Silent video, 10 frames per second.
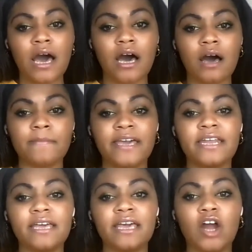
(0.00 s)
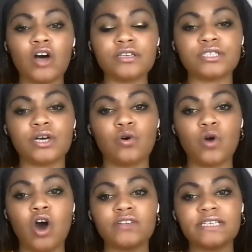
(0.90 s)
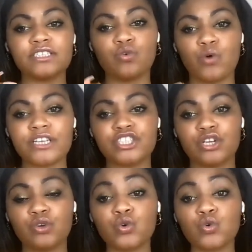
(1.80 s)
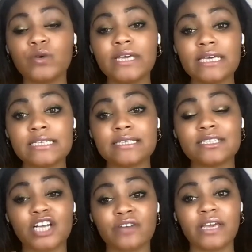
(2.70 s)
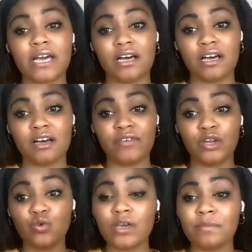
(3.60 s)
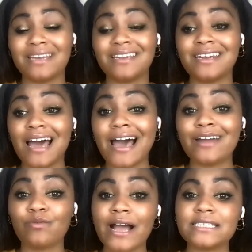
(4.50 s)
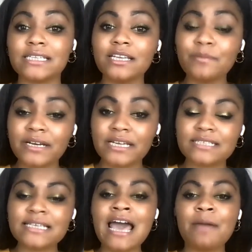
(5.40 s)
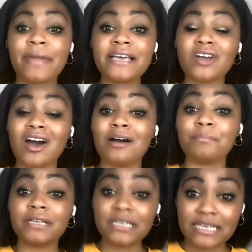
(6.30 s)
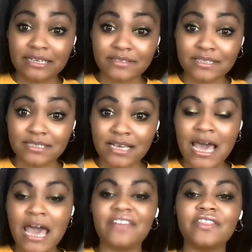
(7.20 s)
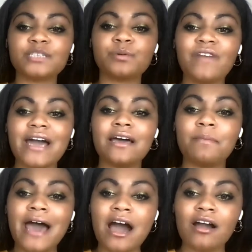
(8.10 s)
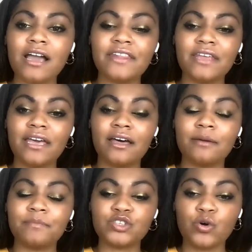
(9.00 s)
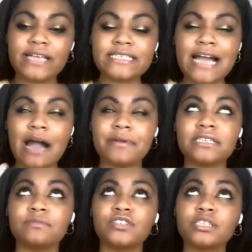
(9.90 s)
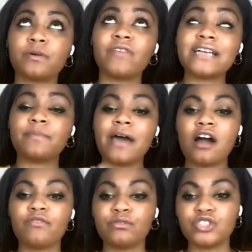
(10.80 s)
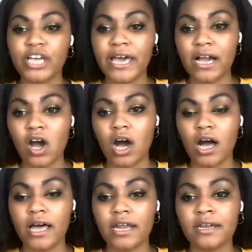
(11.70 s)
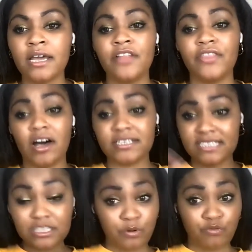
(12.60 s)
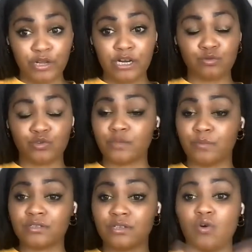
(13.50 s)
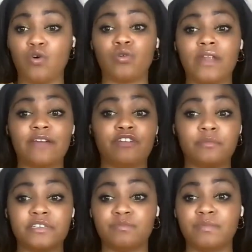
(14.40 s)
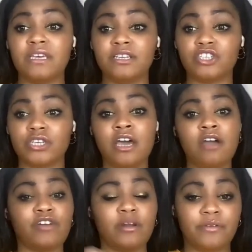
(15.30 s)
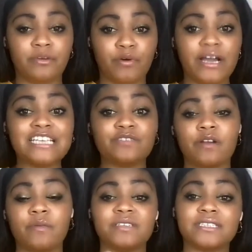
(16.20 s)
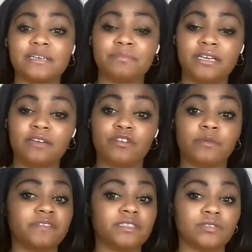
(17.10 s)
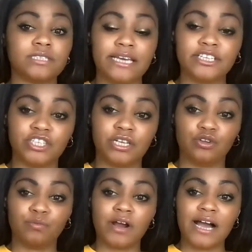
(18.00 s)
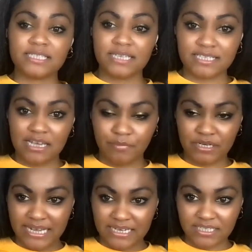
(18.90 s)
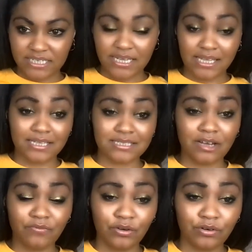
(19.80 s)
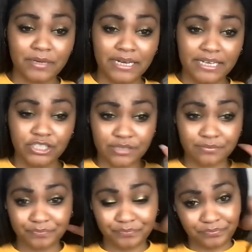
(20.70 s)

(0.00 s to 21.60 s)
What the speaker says: It also calls into question who is deserving of and who can be denied rights and liberties based on beliefs, and thus provided a power. And so anti-communism just provides a powerful check on the ostensible freedoms we're supposed to hold, like freedom of speech, freedom of the press, freedom of assembly, freedom of association, due process, and protection against self-incrimination.